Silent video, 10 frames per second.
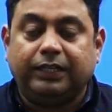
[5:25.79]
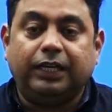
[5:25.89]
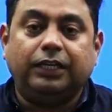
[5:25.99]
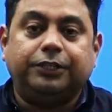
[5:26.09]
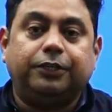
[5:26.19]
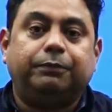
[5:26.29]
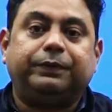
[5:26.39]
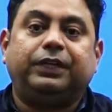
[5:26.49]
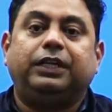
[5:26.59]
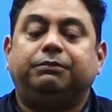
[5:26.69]
till your
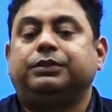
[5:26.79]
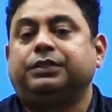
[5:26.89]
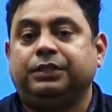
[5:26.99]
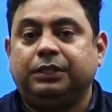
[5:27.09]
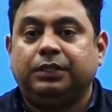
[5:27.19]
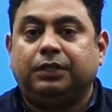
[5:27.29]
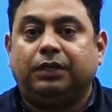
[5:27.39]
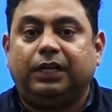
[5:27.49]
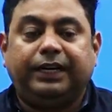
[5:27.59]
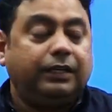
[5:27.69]
prelims
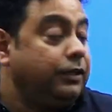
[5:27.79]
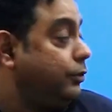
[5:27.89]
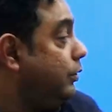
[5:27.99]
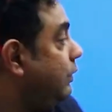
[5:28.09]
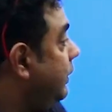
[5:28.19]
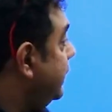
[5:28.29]
all right so this